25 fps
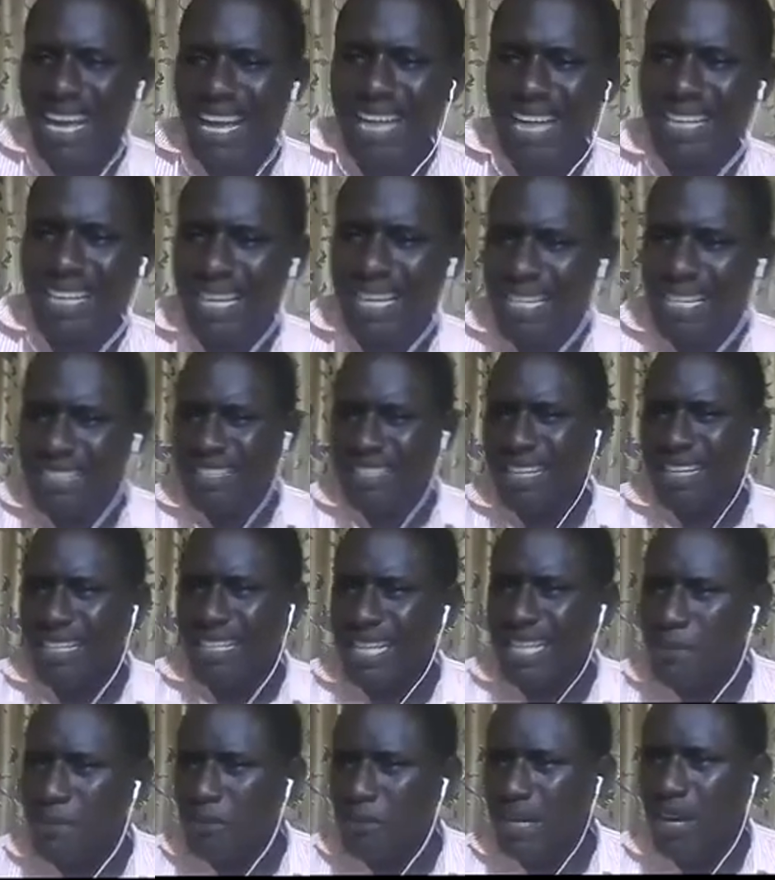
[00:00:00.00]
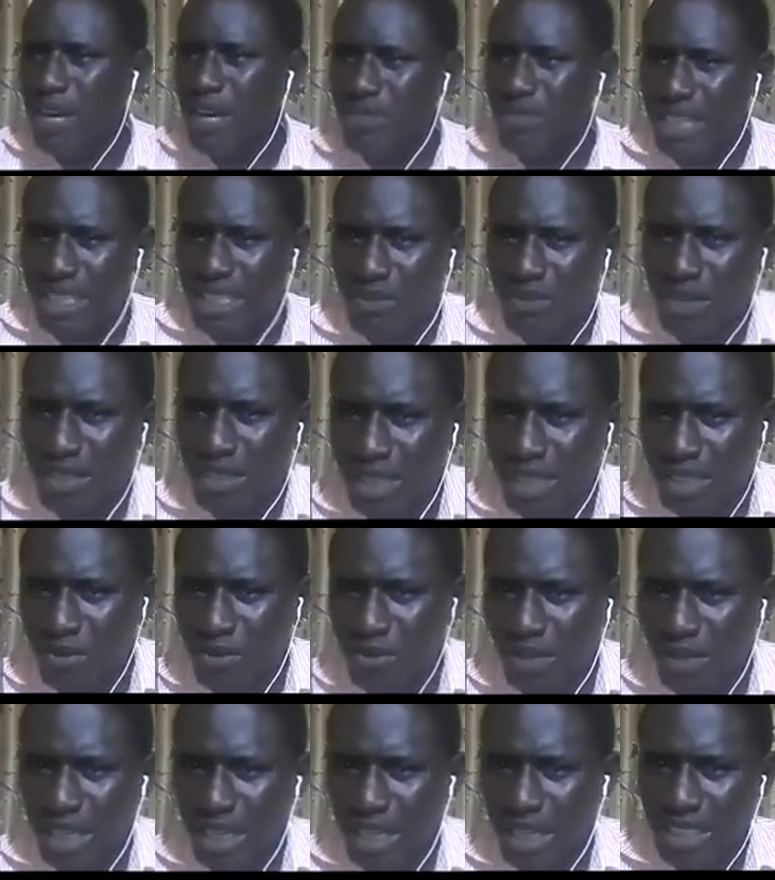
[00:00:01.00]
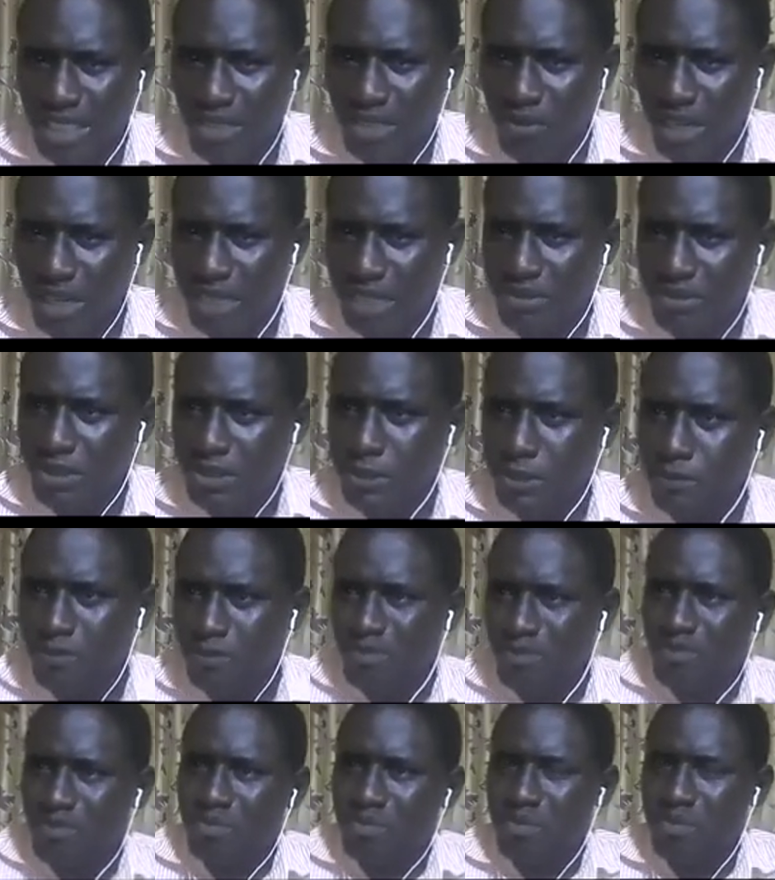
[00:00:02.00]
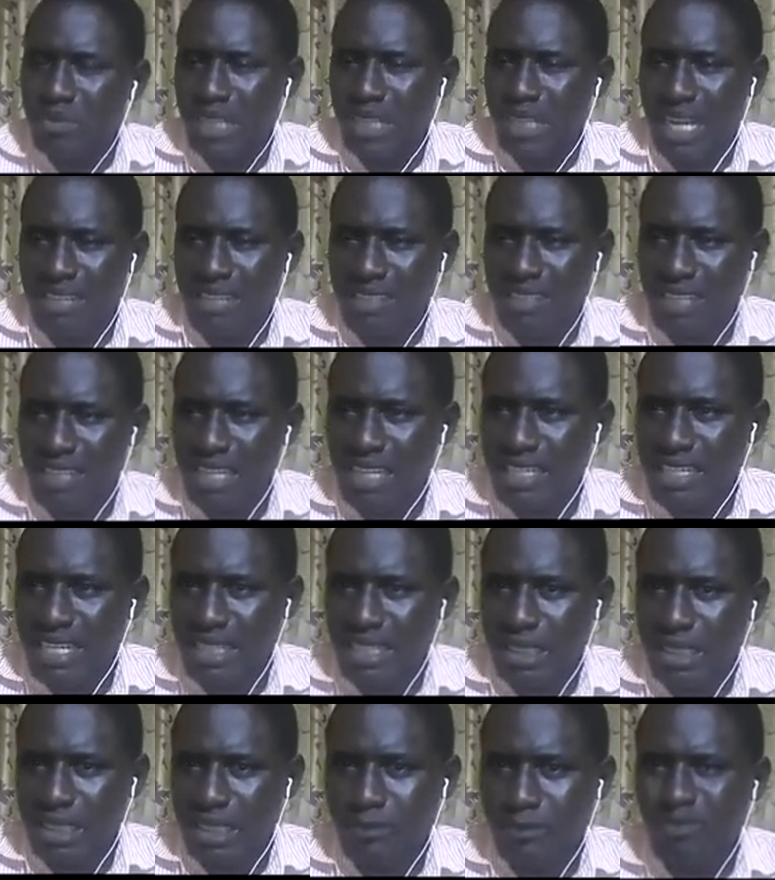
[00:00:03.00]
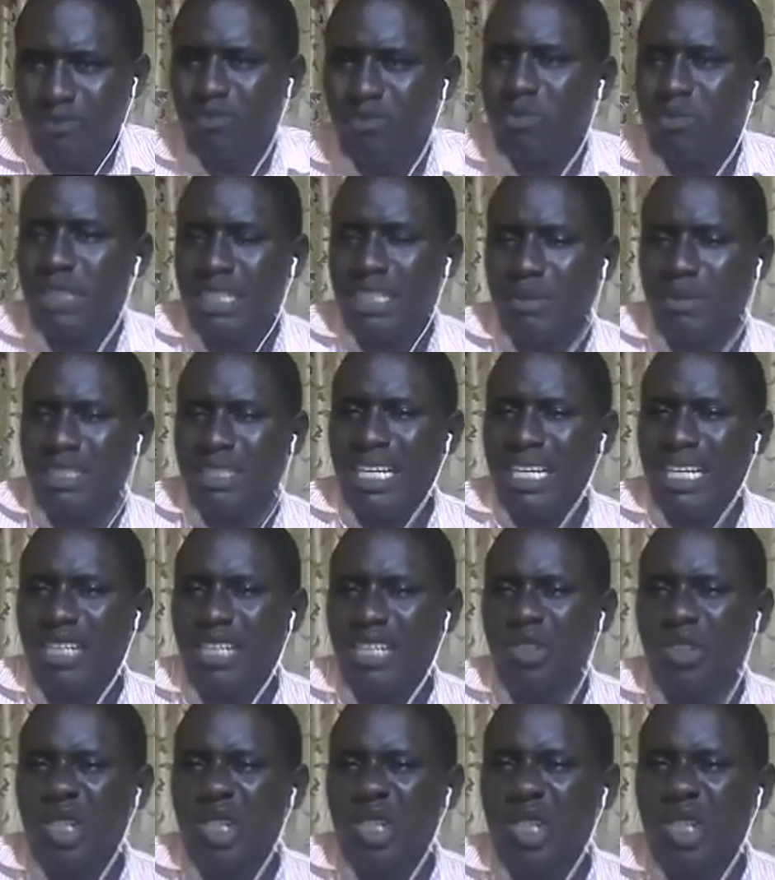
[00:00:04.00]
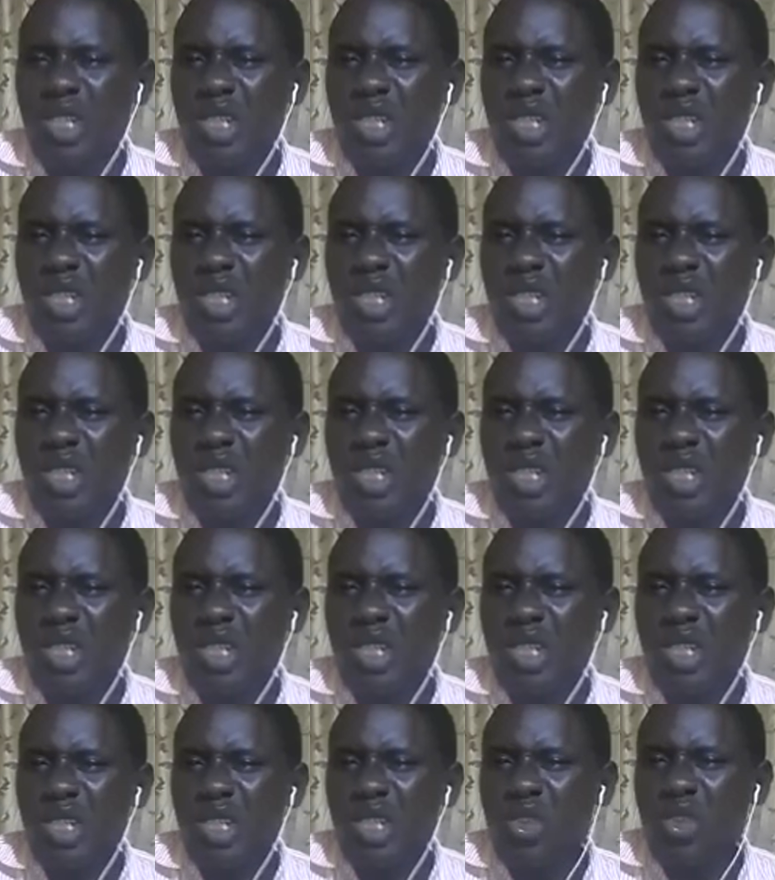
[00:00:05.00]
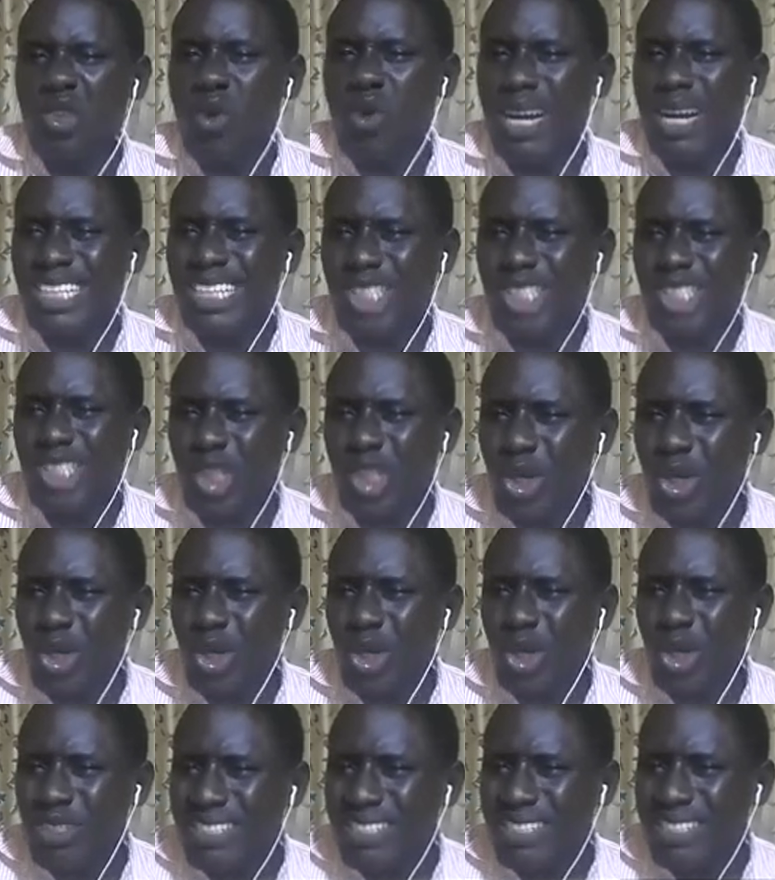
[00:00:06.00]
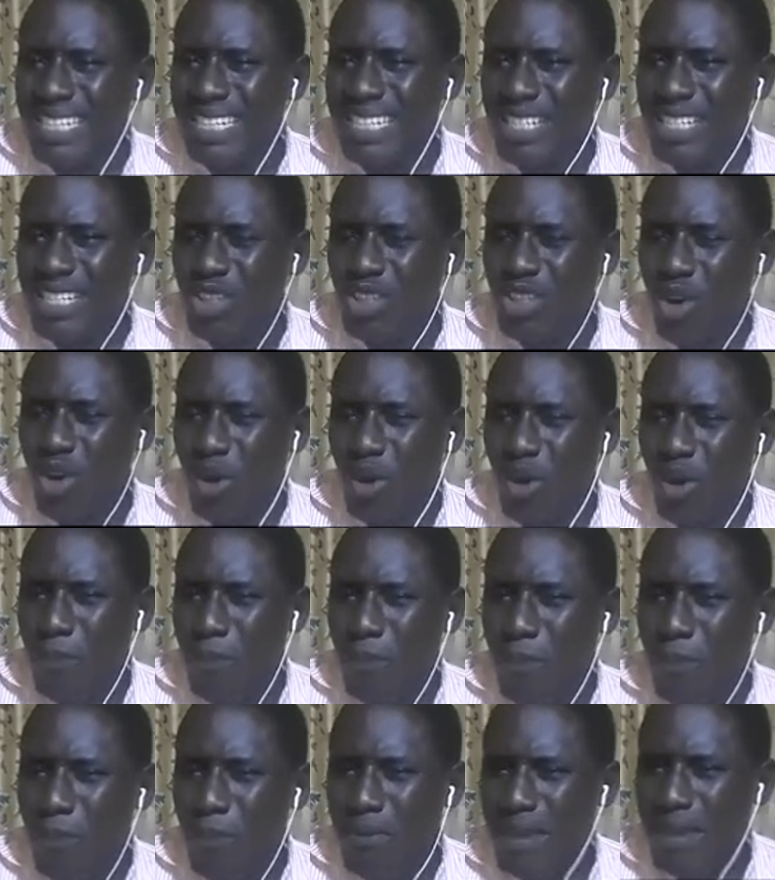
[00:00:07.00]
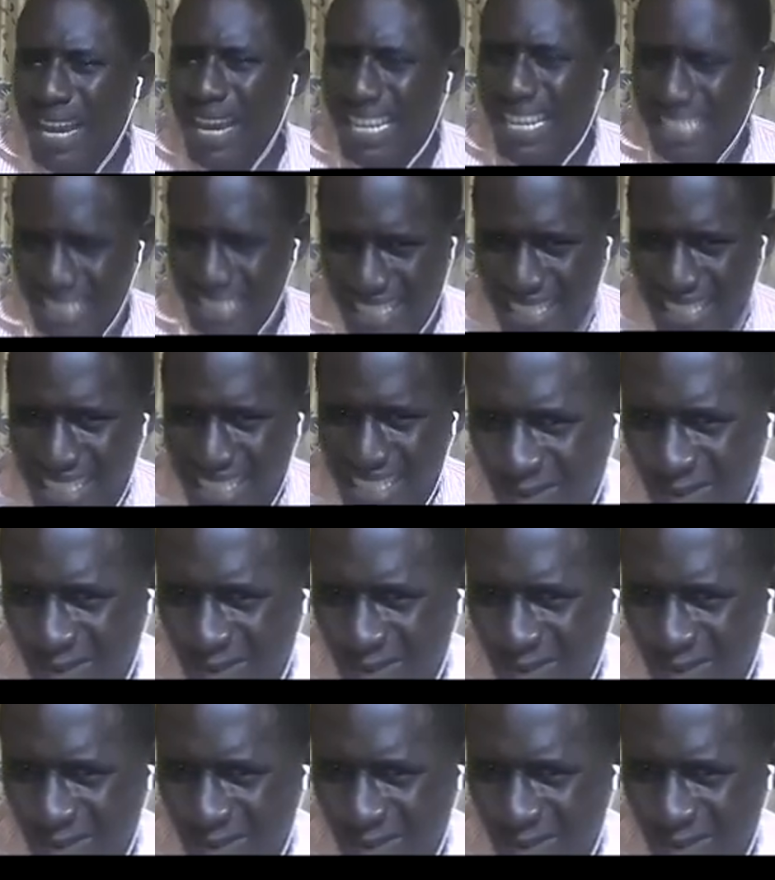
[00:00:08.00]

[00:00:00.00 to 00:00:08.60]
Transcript: than this standard API of 35, as stated here, it means that you need to adjust this price.